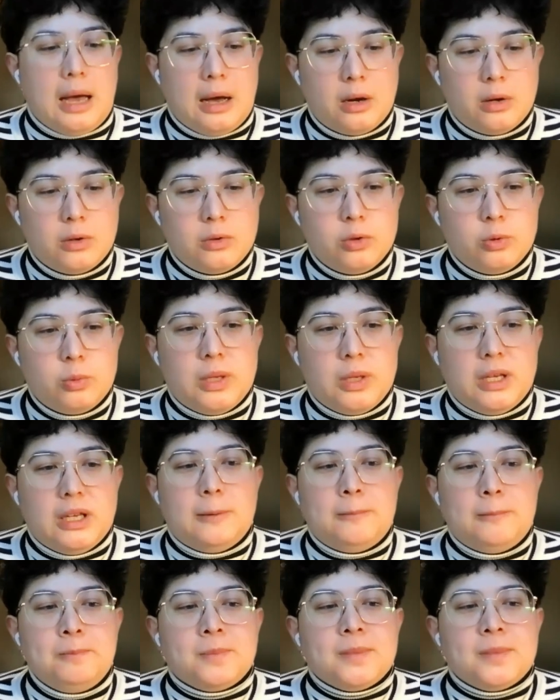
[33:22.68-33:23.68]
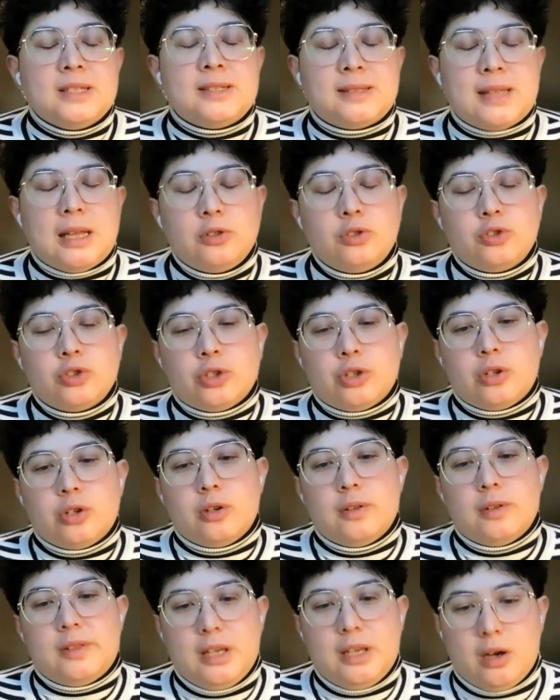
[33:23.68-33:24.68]
how do we
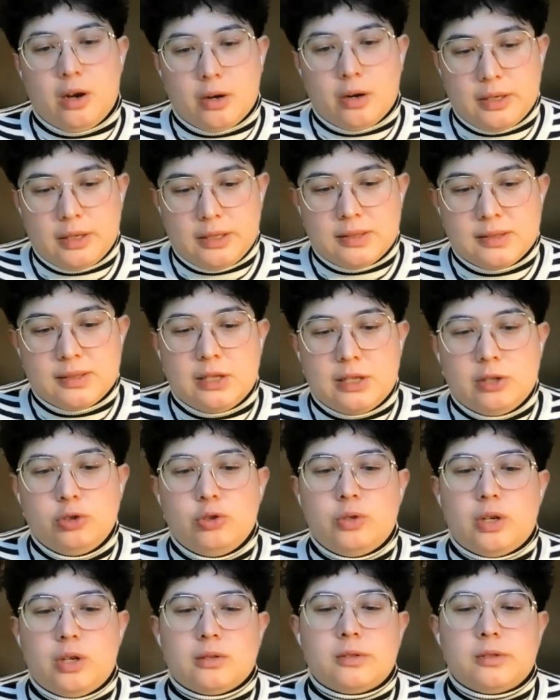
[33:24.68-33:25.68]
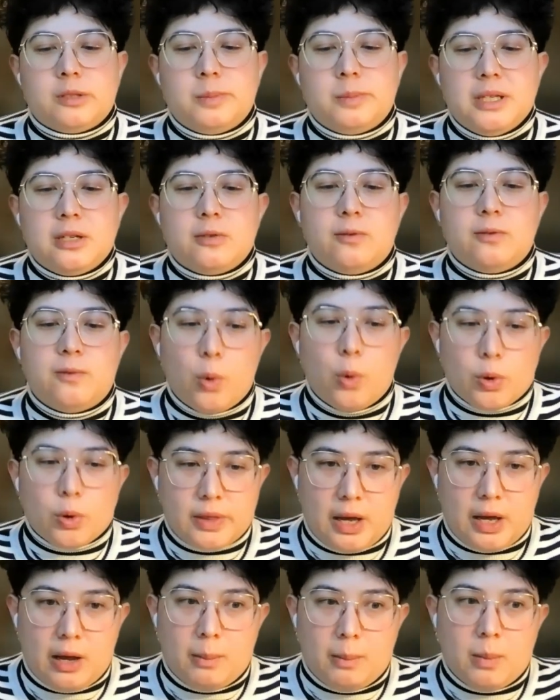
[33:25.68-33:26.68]
center the artists and do not speak for
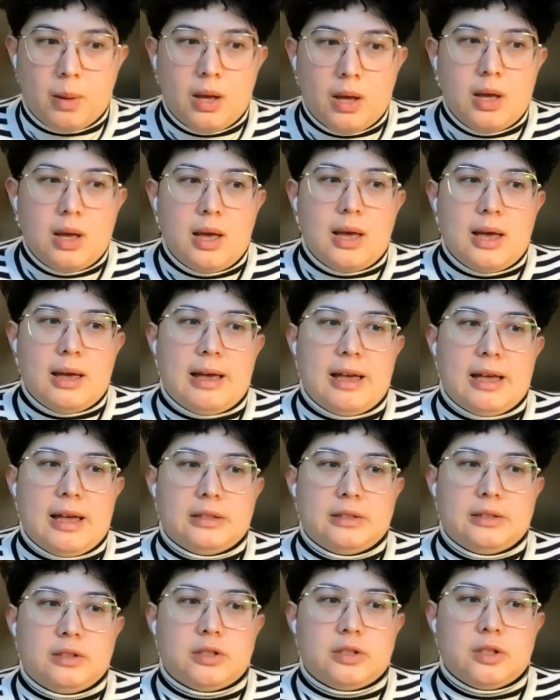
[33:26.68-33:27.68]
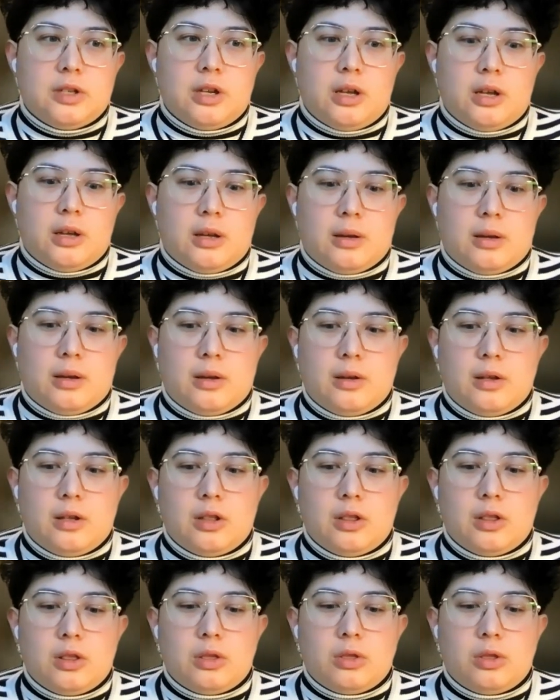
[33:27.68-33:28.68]
them. And uh,
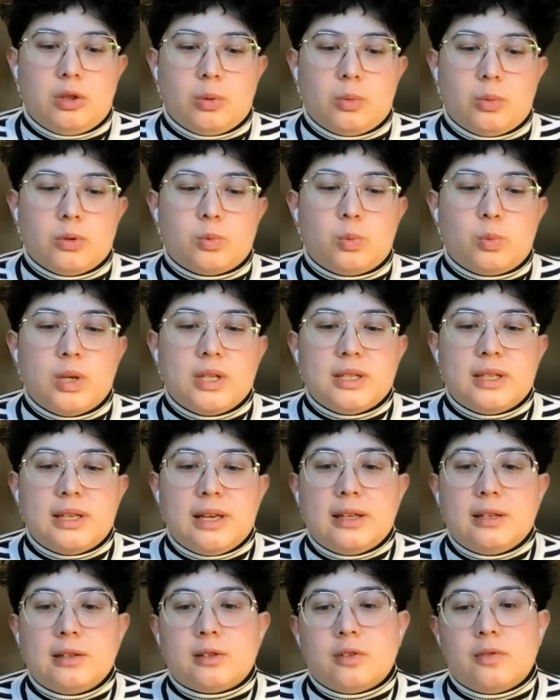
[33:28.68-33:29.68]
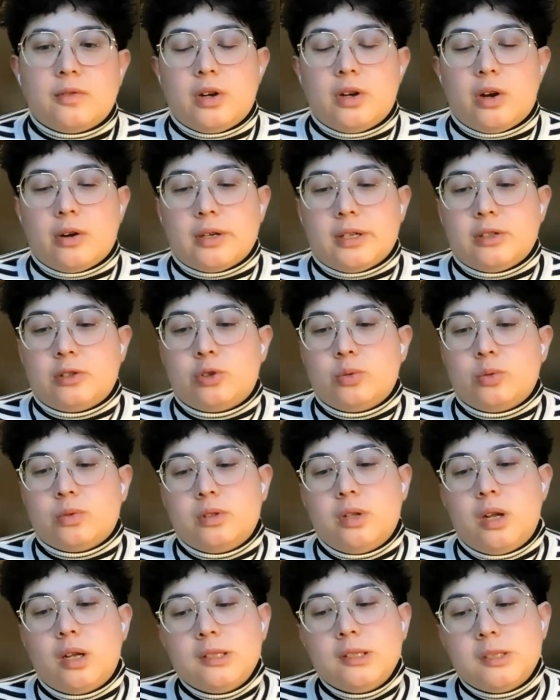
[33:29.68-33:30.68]
there was one case of an artist who
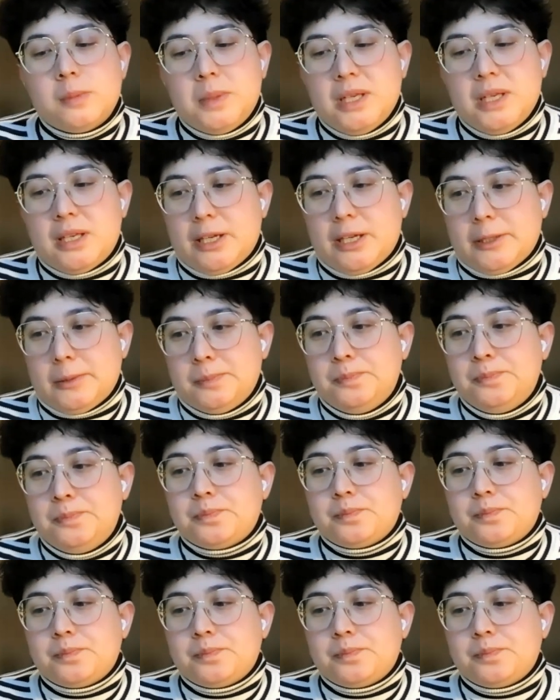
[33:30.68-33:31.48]
was non speaking,